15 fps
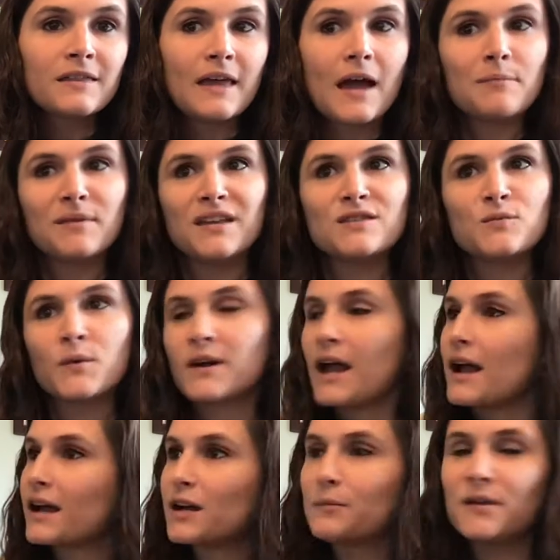That means we're
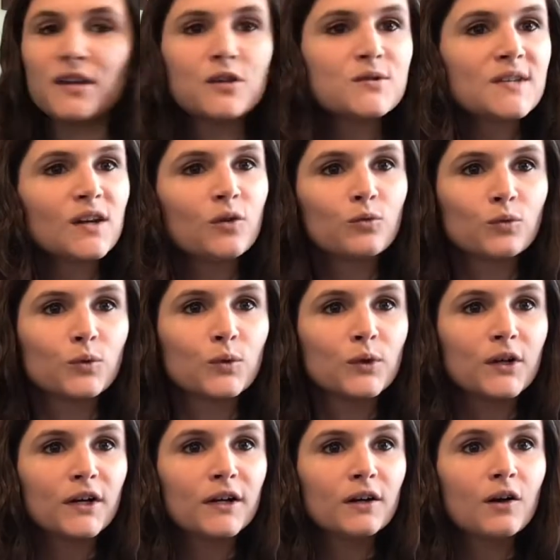not going to be using a
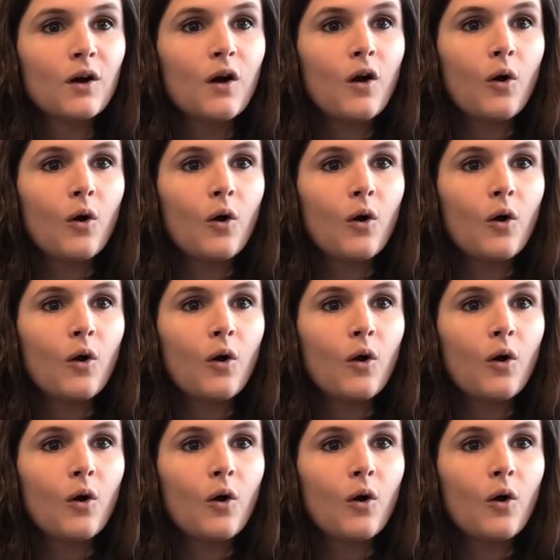ruler